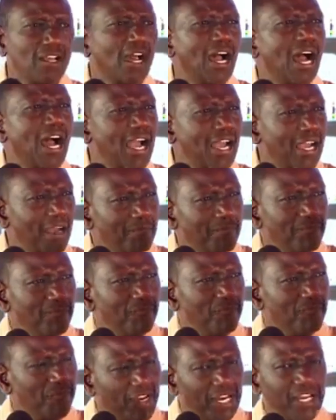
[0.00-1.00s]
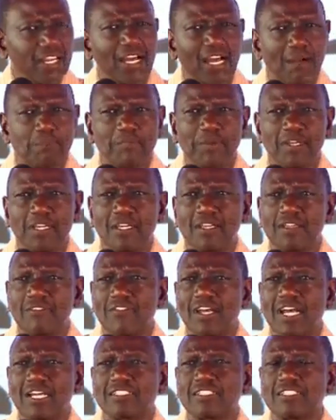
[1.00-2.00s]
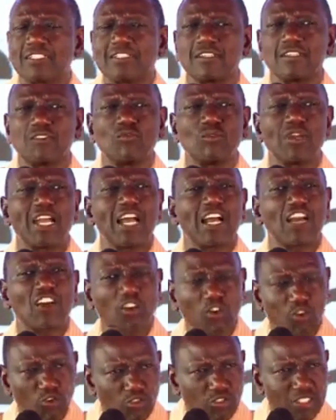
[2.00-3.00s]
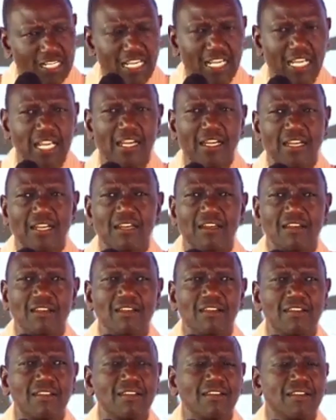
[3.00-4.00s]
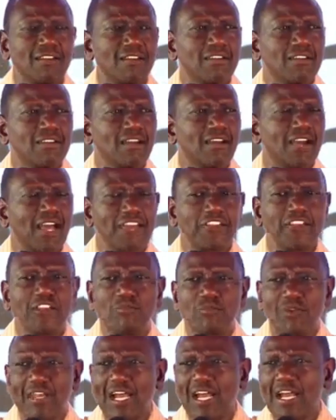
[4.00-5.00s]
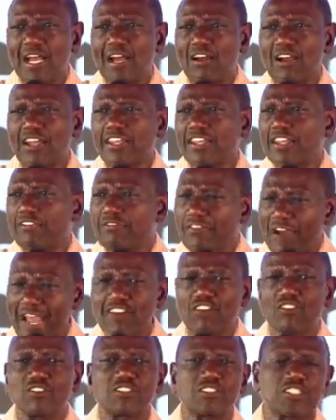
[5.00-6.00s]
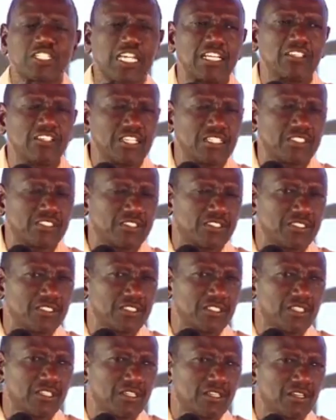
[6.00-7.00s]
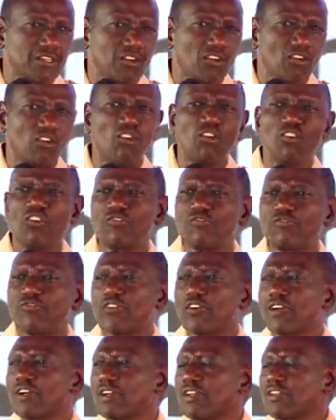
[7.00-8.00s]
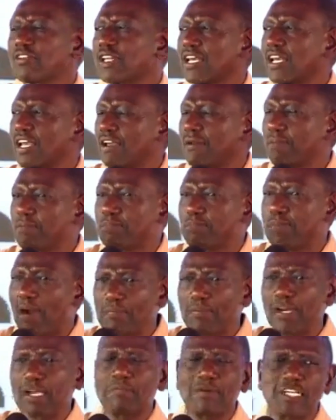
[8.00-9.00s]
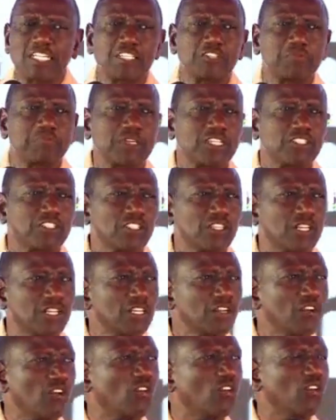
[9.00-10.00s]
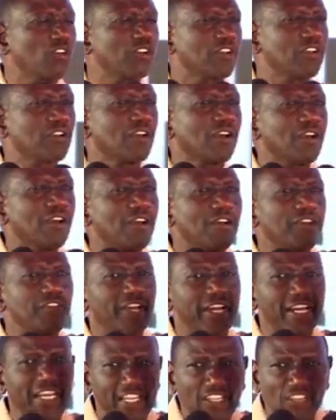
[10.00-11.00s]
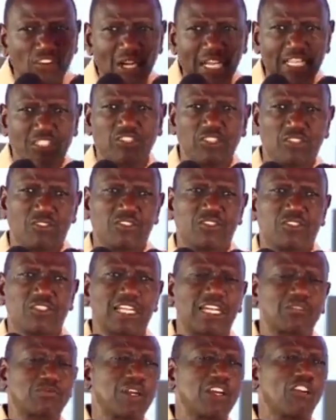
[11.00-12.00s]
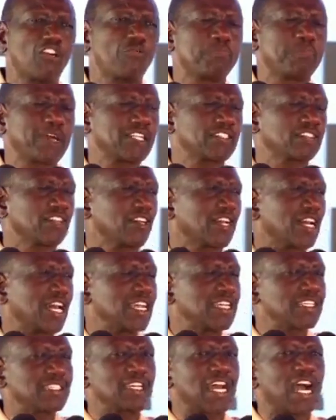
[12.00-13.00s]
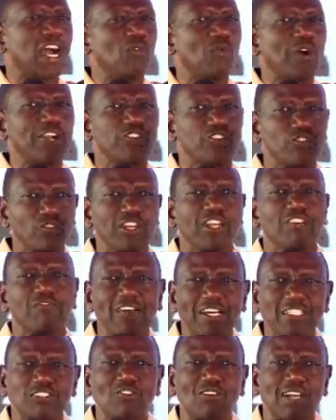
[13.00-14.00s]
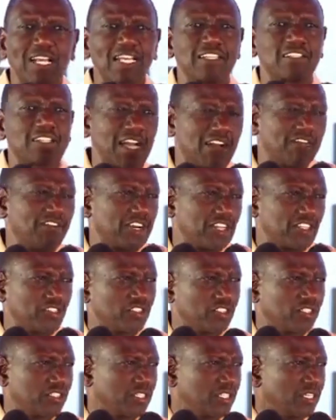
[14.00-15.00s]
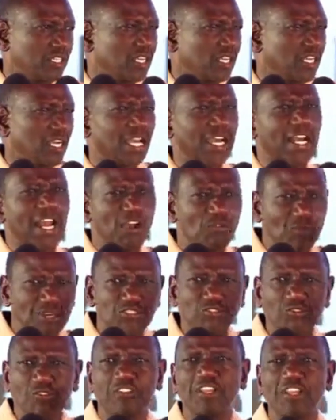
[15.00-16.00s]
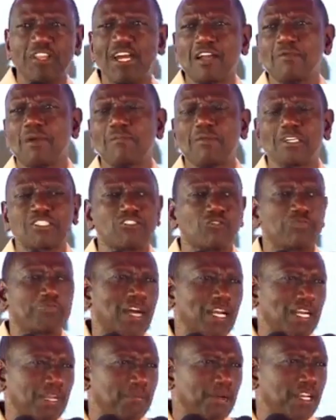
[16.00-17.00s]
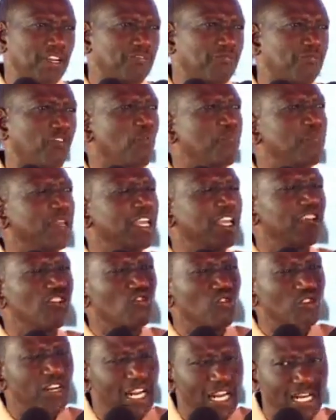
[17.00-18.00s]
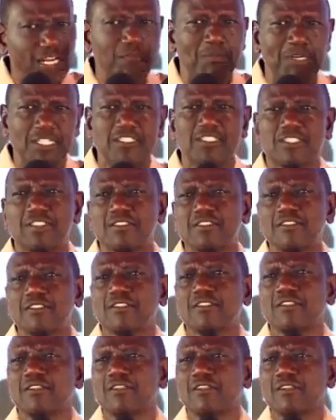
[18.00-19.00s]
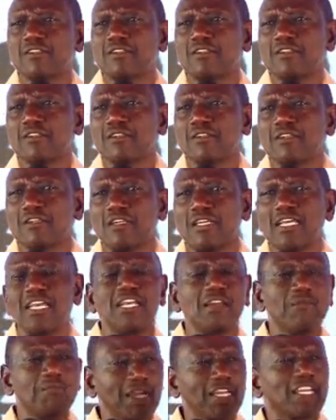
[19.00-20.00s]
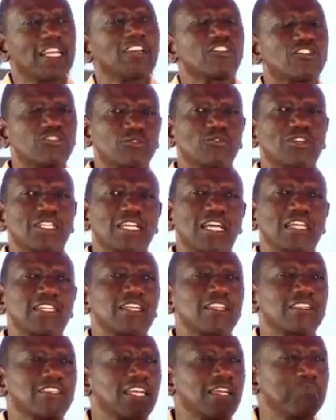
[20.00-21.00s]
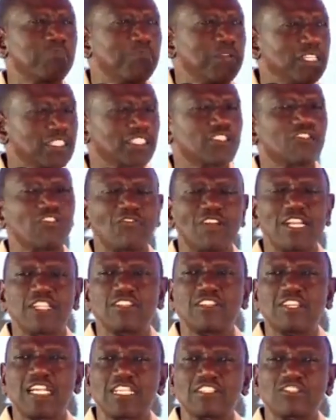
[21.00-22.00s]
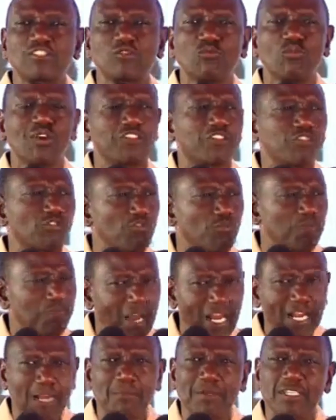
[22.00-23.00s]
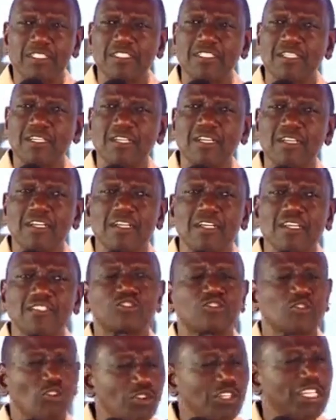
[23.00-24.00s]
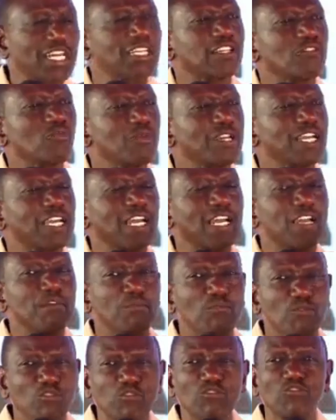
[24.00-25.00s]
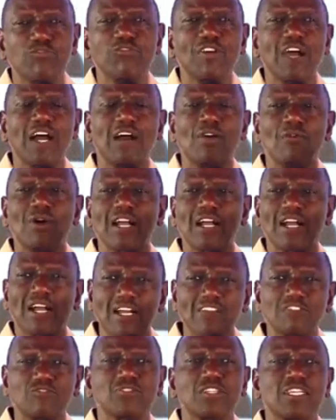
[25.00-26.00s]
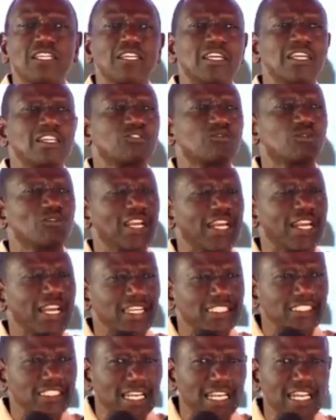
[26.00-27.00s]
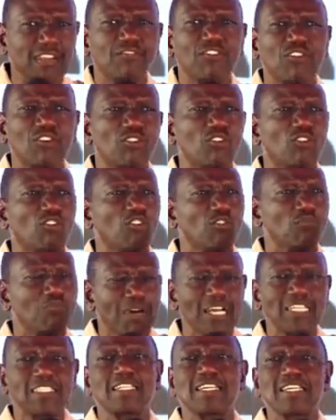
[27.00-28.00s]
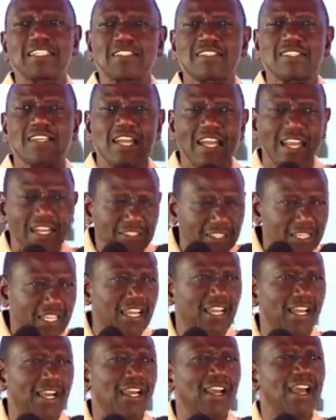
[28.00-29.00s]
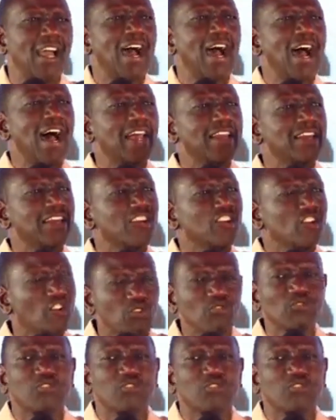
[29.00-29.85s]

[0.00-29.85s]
I am very happy that we are closing in. I think we are in the final stages of the public participation on the regulations that will operationalize our universal health coverage. And I want to thank members of parliament for being unanimous in making sure that the pieces of legislation went through parliament so that we can move our country to the next level on matters healthcare. And no